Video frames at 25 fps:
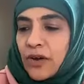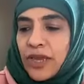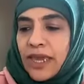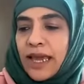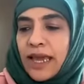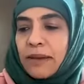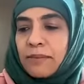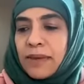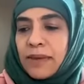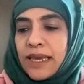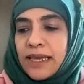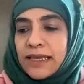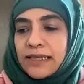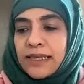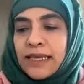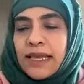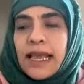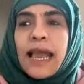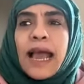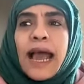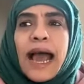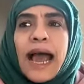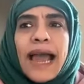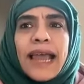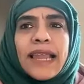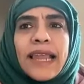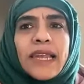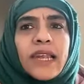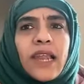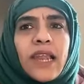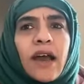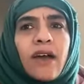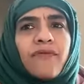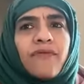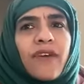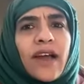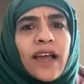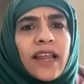Okay, amazing.
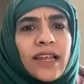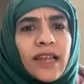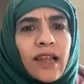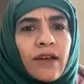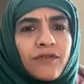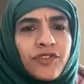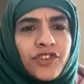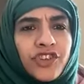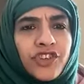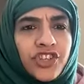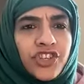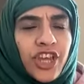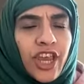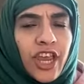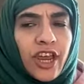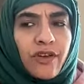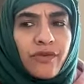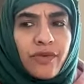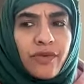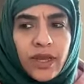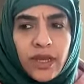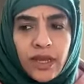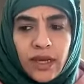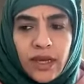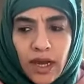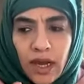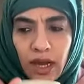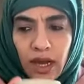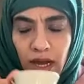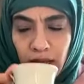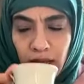I love sharing